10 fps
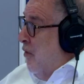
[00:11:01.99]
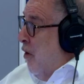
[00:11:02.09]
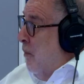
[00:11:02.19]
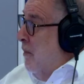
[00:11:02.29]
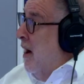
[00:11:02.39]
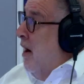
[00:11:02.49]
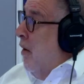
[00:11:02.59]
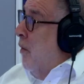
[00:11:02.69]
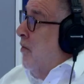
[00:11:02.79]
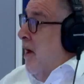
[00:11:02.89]
from
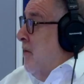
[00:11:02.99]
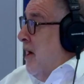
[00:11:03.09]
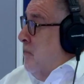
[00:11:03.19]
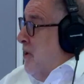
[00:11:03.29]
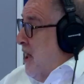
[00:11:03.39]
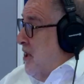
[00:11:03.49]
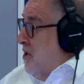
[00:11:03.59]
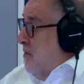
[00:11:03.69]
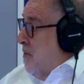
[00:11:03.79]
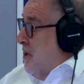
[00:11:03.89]
their
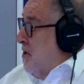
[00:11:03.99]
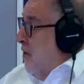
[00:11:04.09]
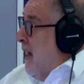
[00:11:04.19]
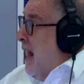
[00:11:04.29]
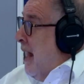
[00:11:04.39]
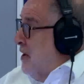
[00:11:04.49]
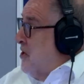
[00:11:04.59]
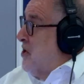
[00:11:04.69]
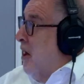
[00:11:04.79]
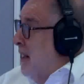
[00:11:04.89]
position on that, and
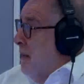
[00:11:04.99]
certainly